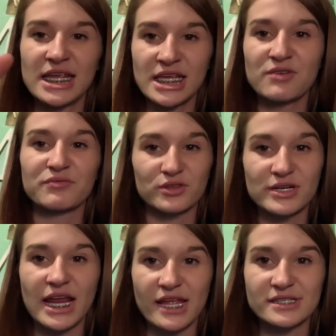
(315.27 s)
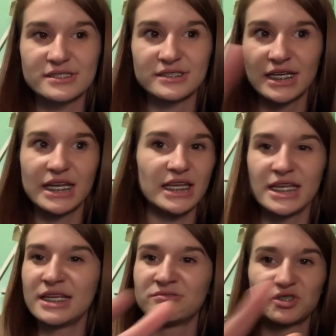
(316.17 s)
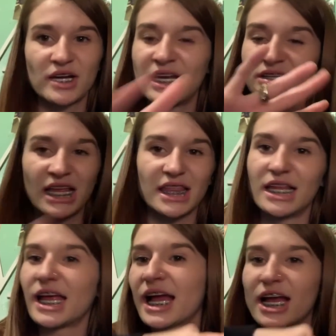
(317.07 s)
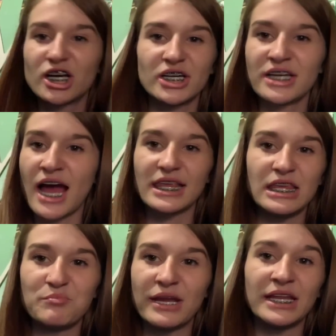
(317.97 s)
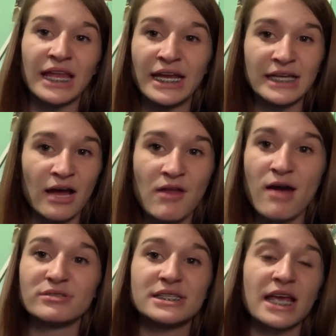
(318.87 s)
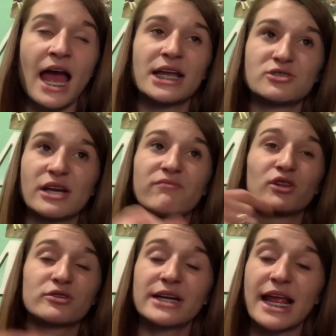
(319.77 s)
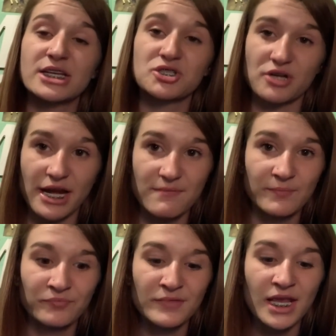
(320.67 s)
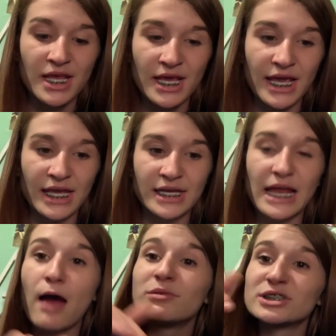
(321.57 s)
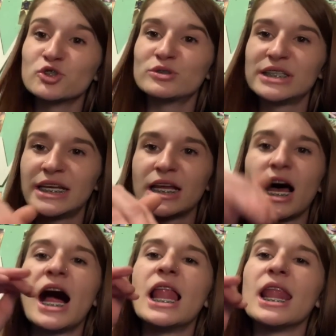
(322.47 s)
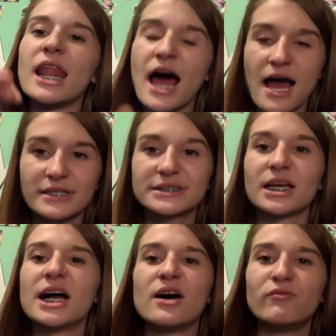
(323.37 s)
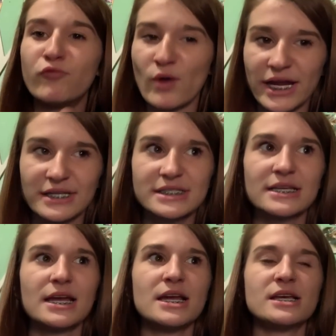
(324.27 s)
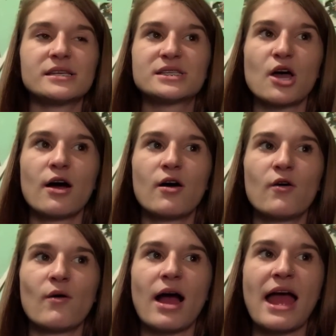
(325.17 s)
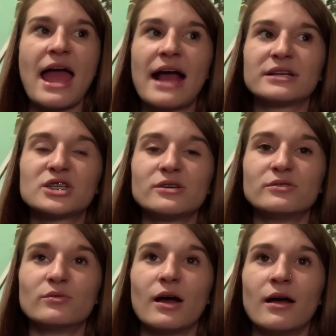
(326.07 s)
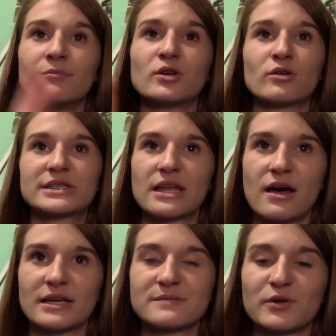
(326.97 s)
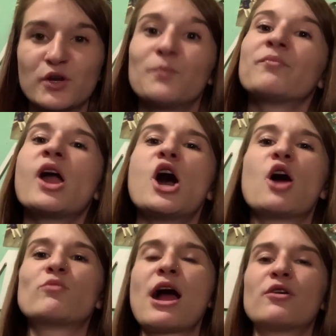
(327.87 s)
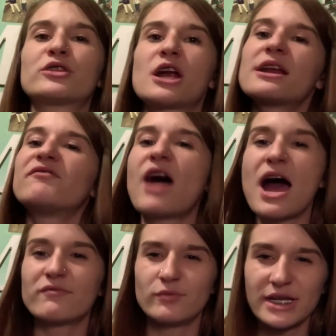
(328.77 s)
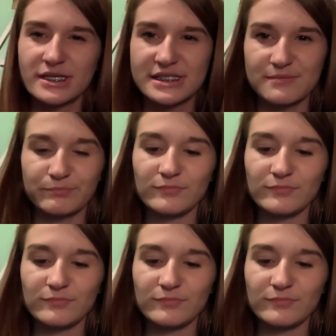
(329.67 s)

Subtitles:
eat for 3 days. Didn't eat, drink, nothing. Like, I could not keep anything down. I was dehydrated for 3 days straight, and I was losing a lot of weight. So I had to go to the hospital. Around 35 weeks,